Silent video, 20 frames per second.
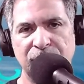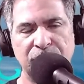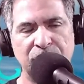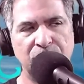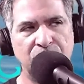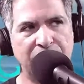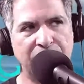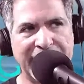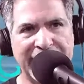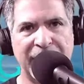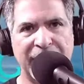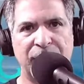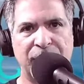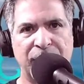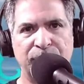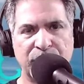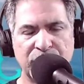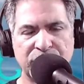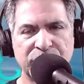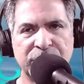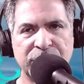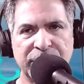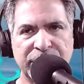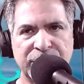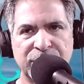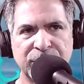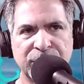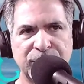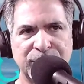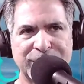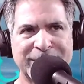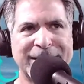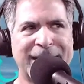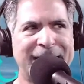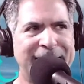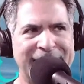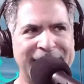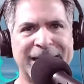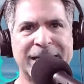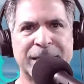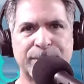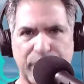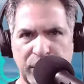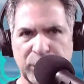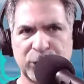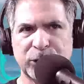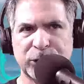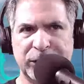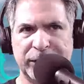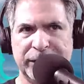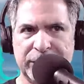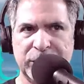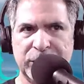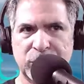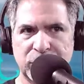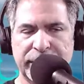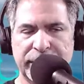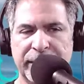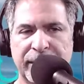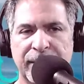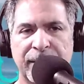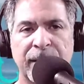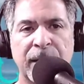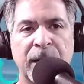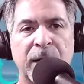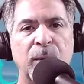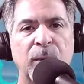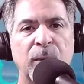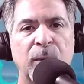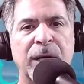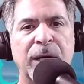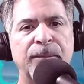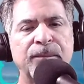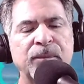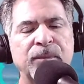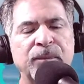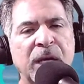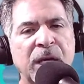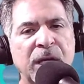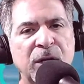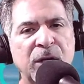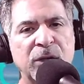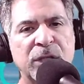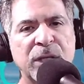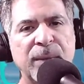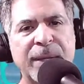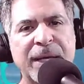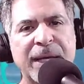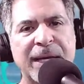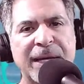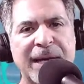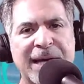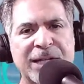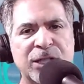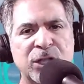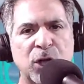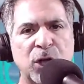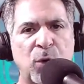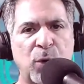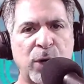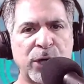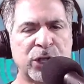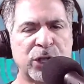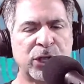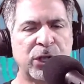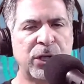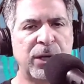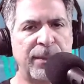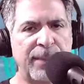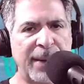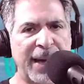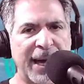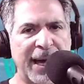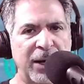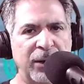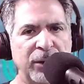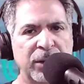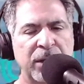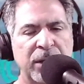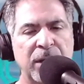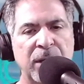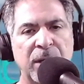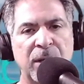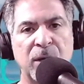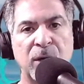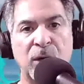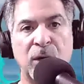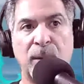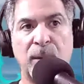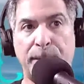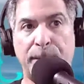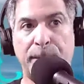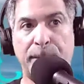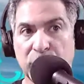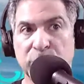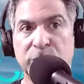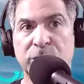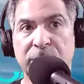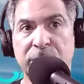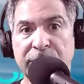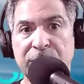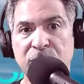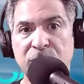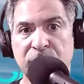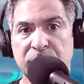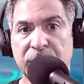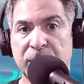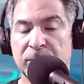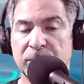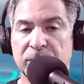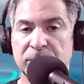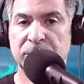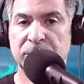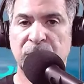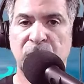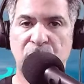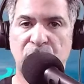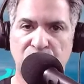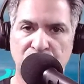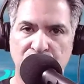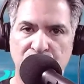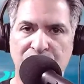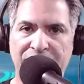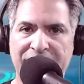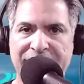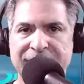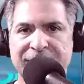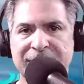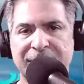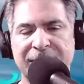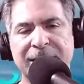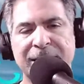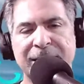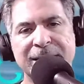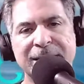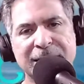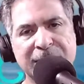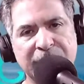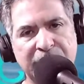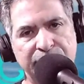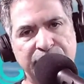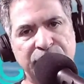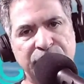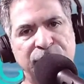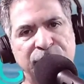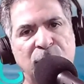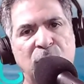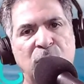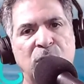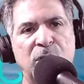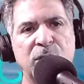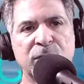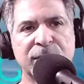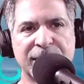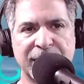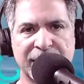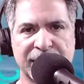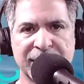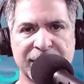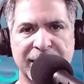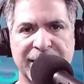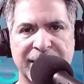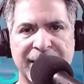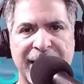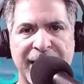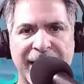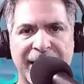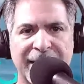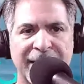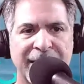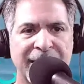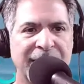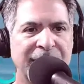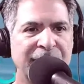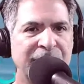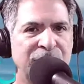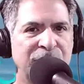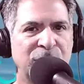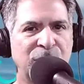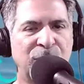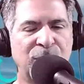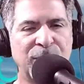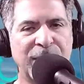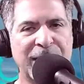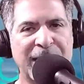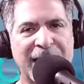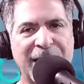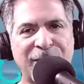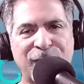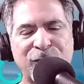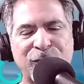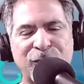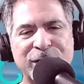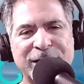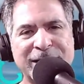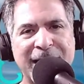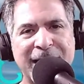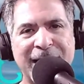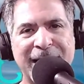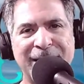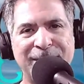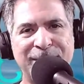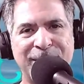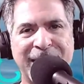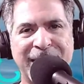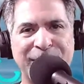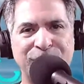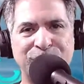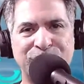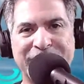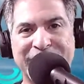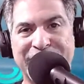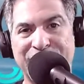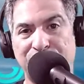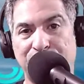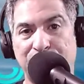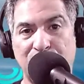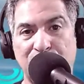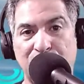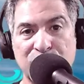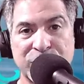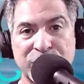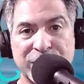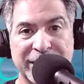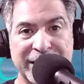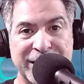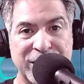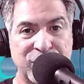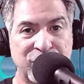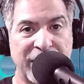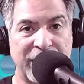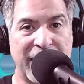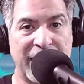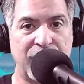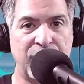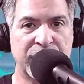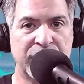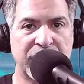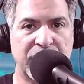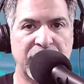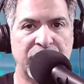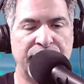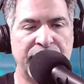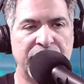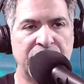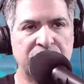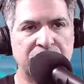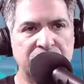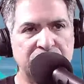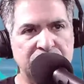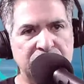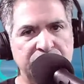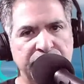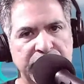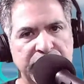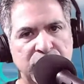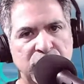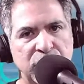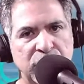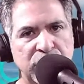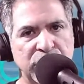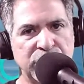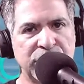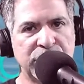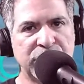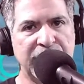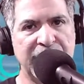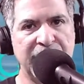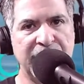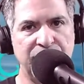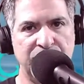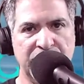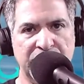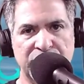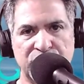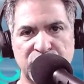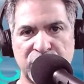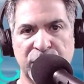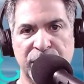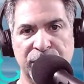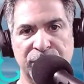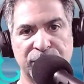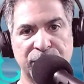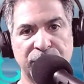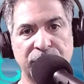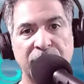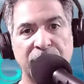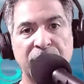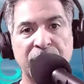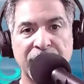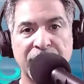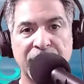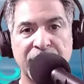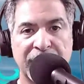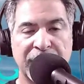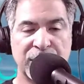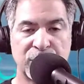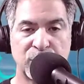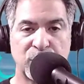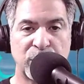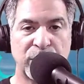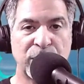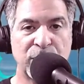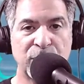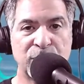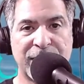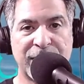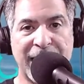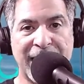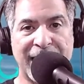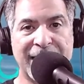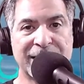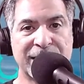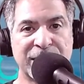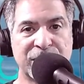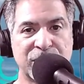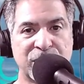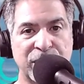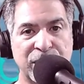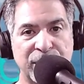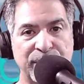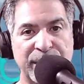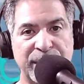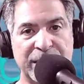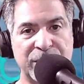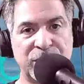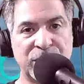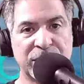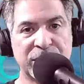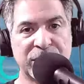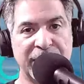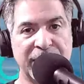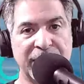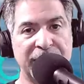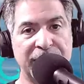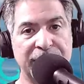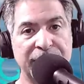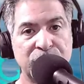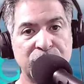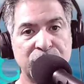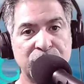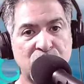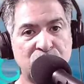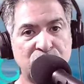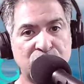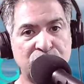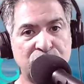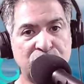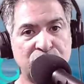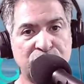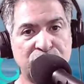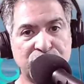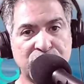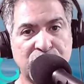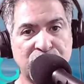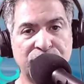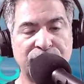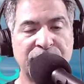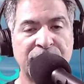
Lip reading: Wow, personal injury. What the heck is personal injury? Well, somebody had asked a question about personal injury, auto accidents, slip and falls, things like that. Every time I would hear personal injury, I would think about, oh my gosh, an ambulance chaser. He's one of those guys that's going to be just like, I